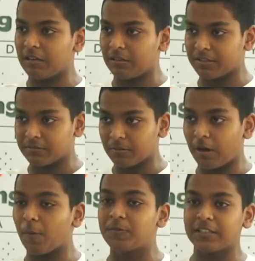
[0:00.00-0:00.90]

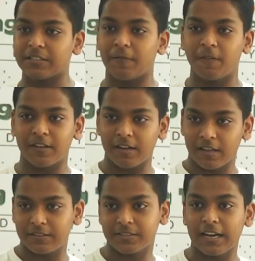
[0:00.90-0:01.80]
objects are fitted
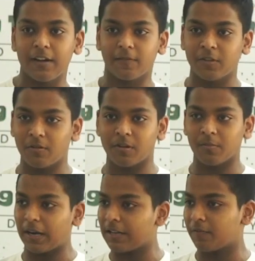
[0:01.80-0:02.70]
at the side of the road? You
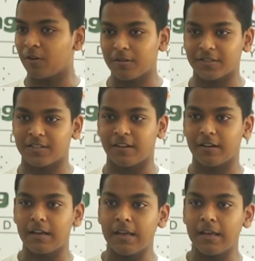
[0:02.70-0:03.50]
might have noticed it.